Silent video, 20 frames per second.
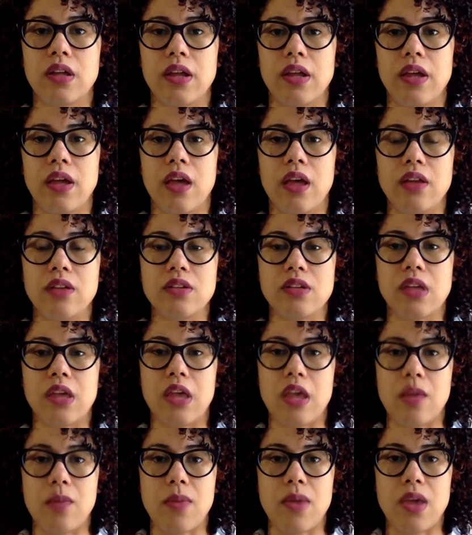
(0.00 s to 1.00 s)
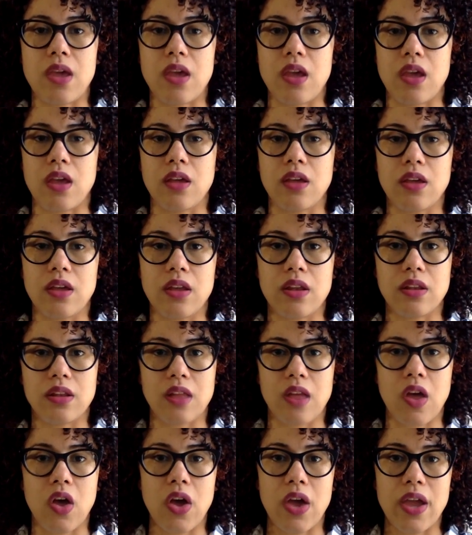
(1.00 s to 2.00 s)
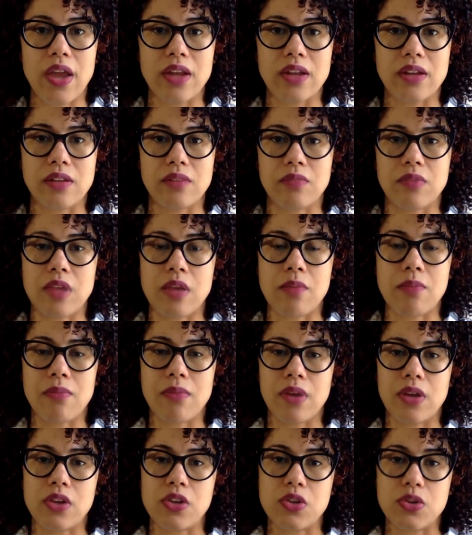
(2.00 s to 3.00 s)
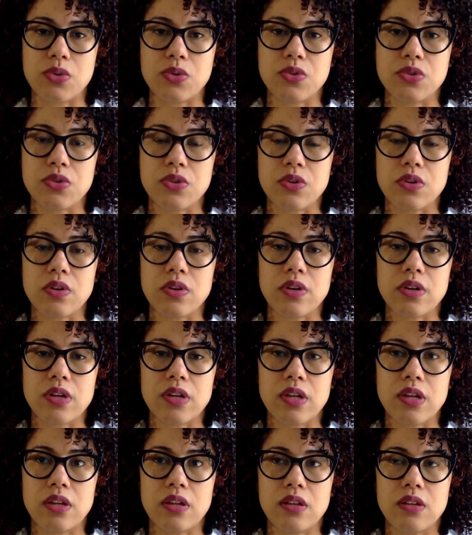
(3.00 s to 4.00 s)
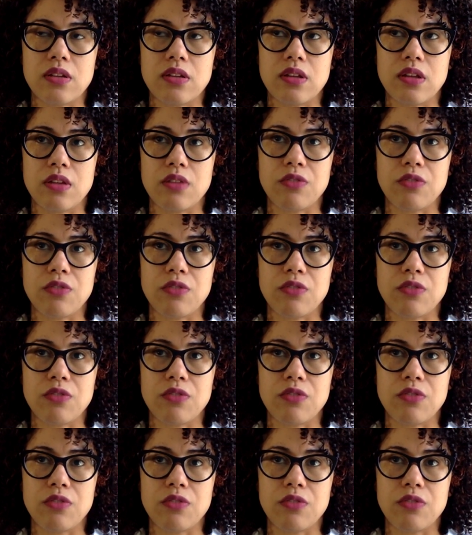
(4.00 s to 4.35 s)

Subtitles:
and to keep me in line and keep my user in